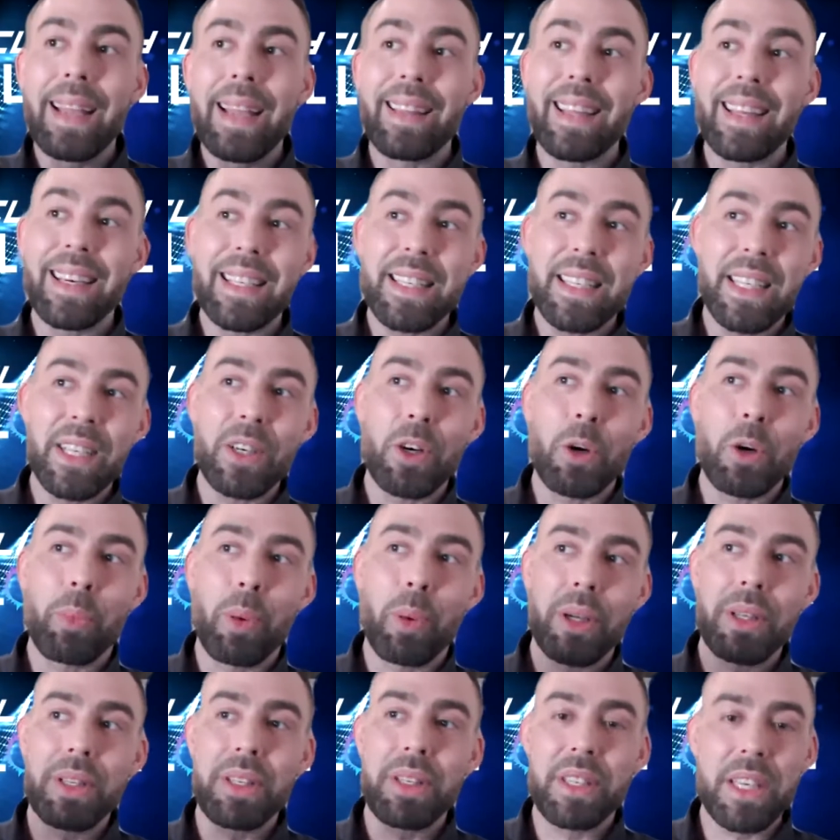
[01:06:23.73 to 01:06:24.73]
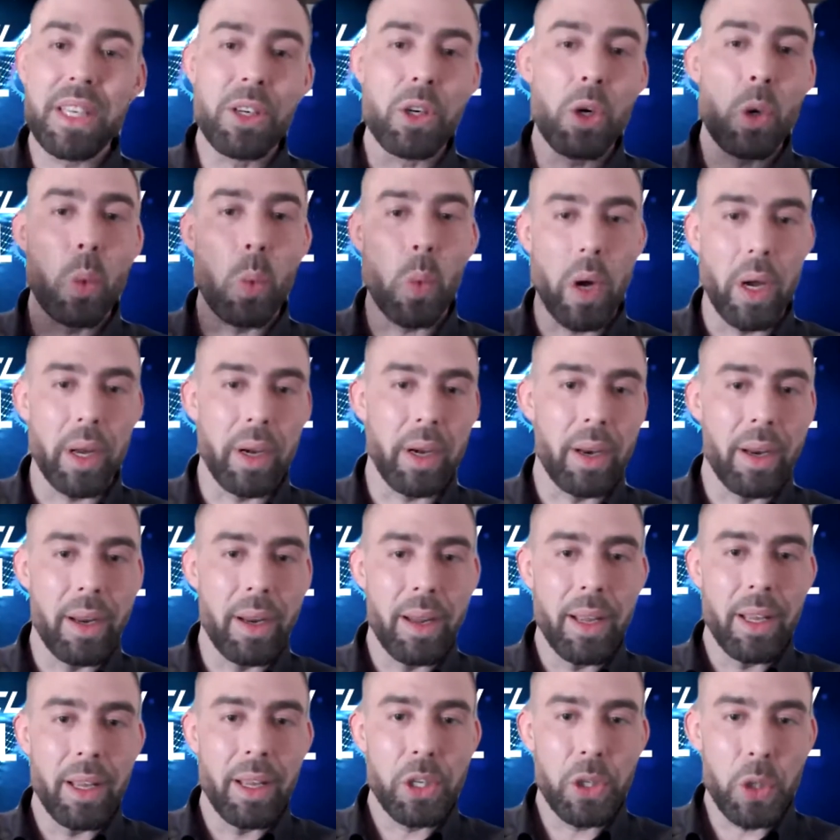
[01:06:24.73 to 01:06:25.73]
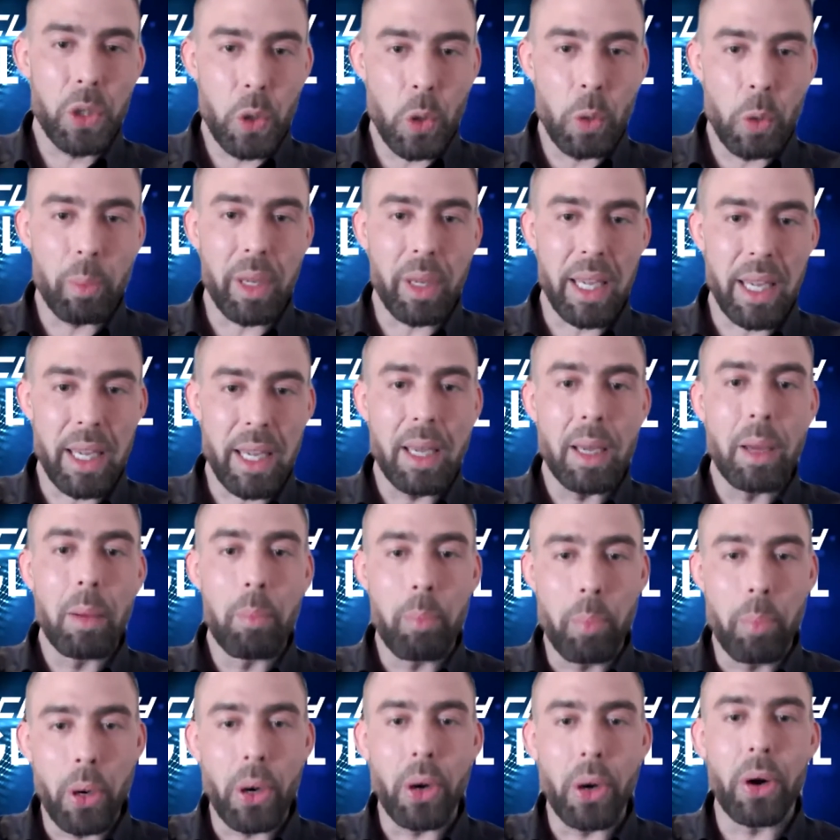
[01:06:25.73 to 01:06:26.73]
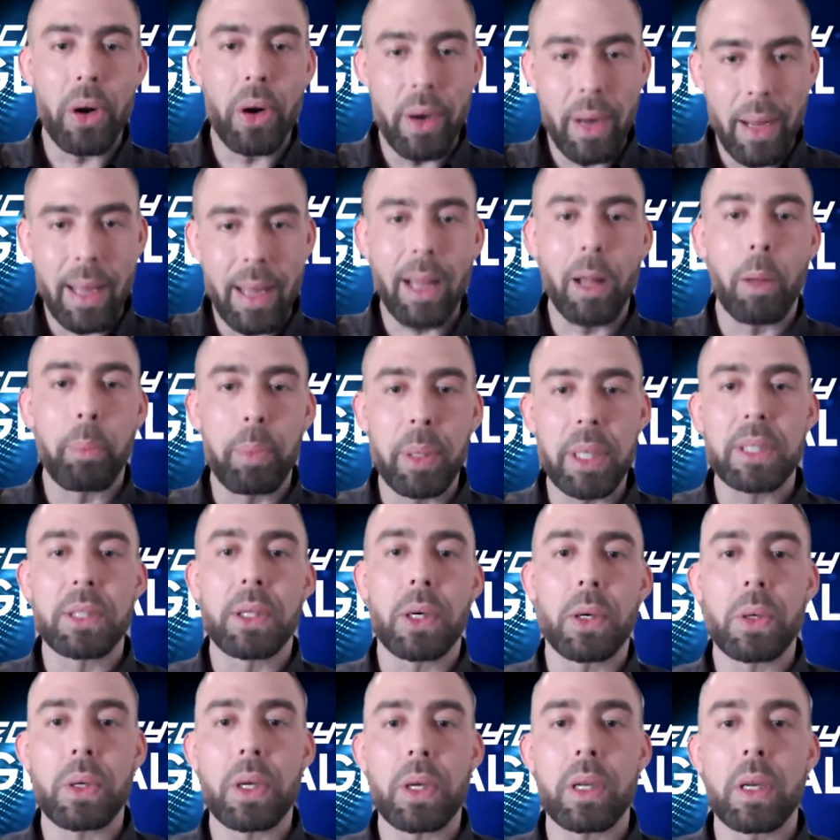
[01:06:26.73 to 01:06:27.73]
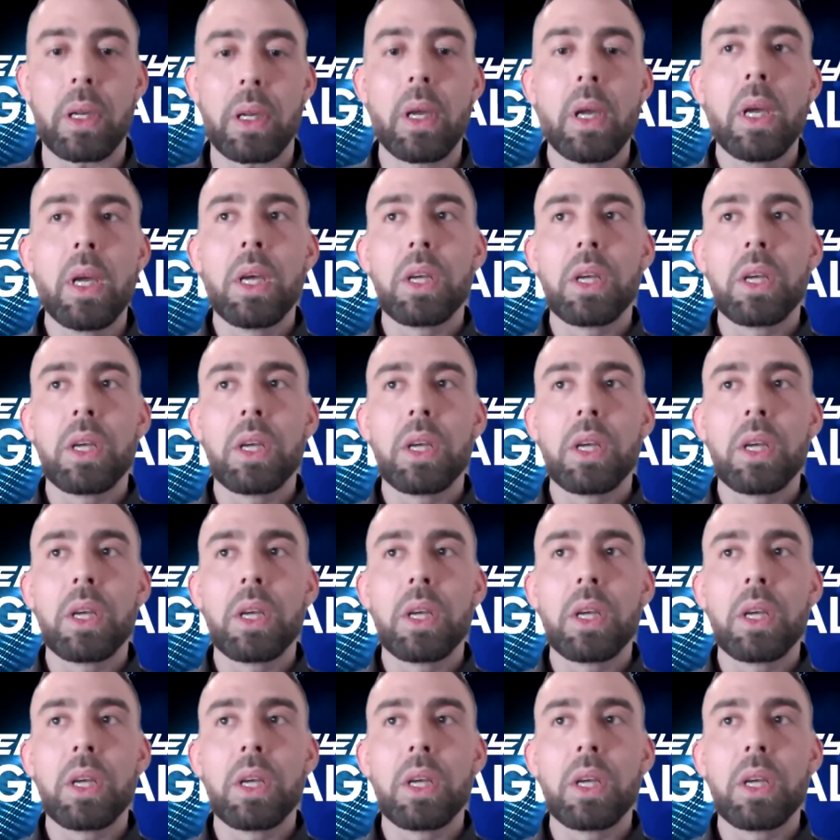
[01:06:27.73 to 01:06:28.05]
then it's 0.01 UME per LP token.